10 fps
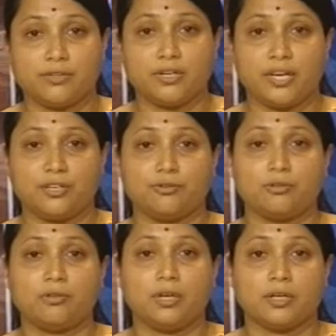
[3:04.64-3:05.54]

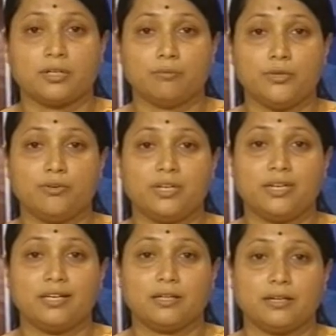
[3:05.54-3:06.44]
nation,
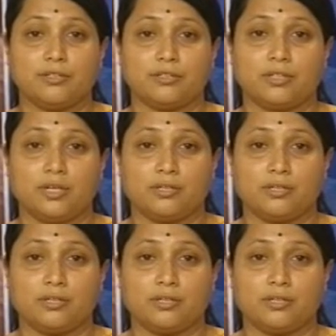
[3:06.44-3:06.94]
community, culture and